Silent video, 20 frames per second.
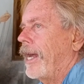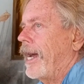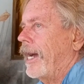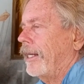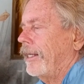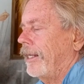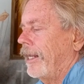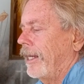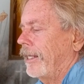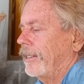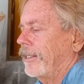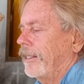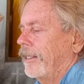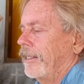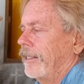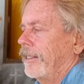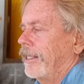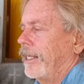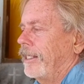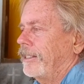act like,
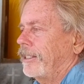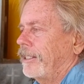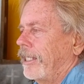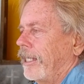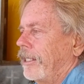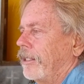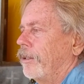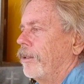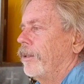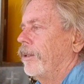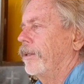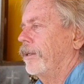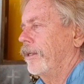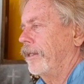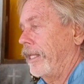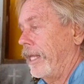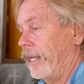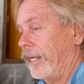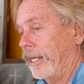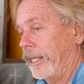they said,
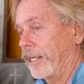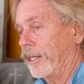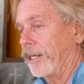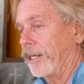they